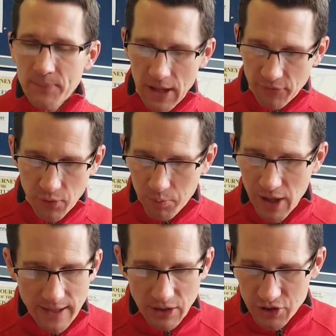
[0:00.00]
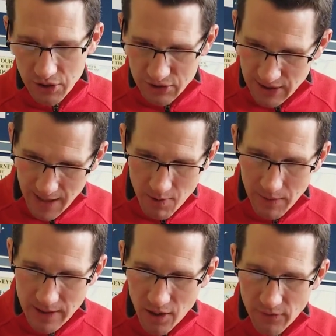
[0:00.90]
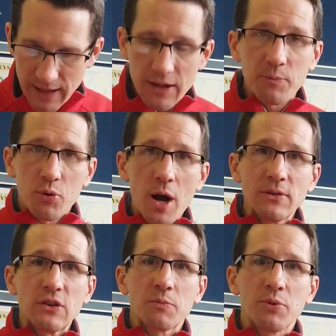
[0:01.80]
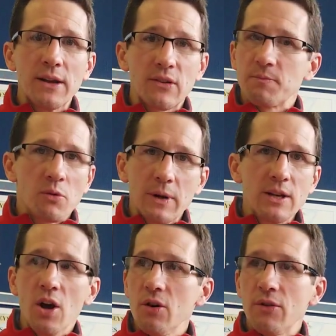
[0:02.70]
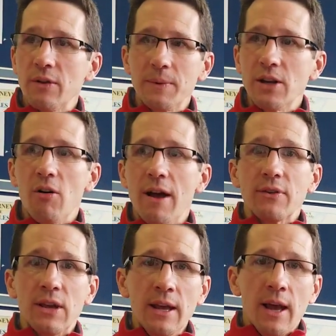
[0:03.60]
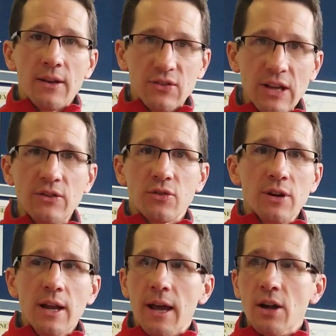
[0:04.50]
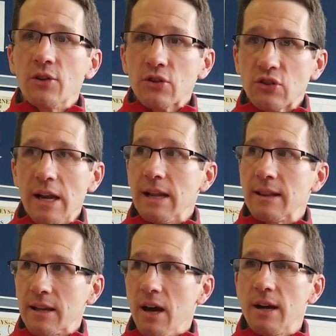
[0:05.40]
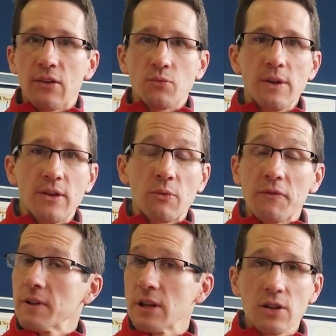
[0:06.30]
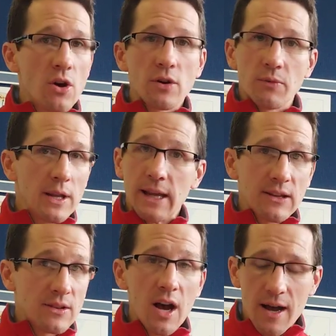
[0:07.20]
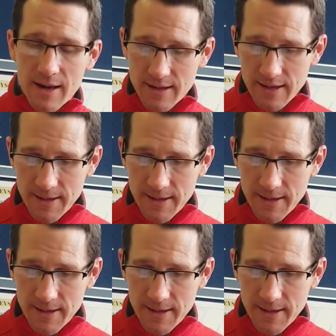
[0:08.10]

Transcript: If we're playing the church game and we know that he's promised his presence, but we know that we don't have a sense or an understanding that God is with us, we feel alone over that he's not,